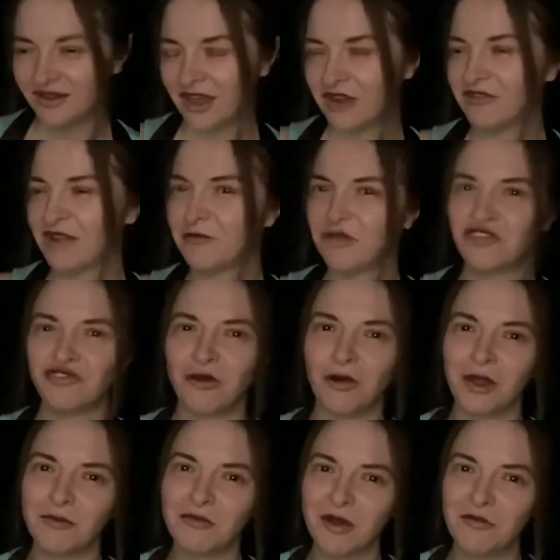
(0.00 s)
I remember
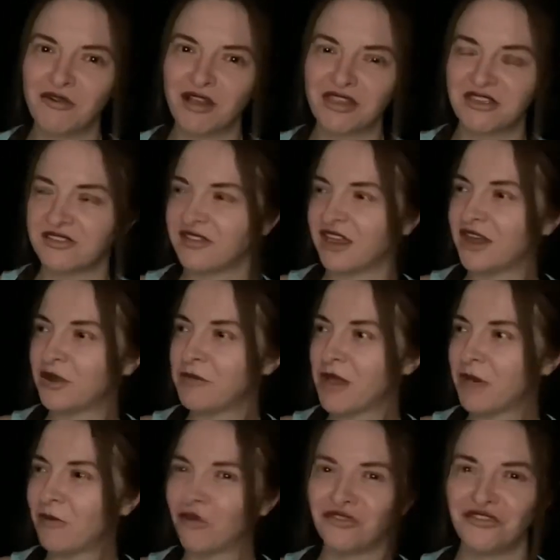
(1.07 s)
trolling my brother saying a
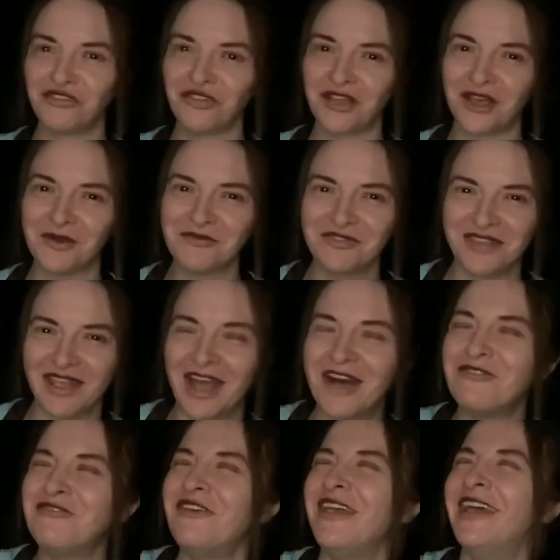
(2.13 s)
big monster comes out.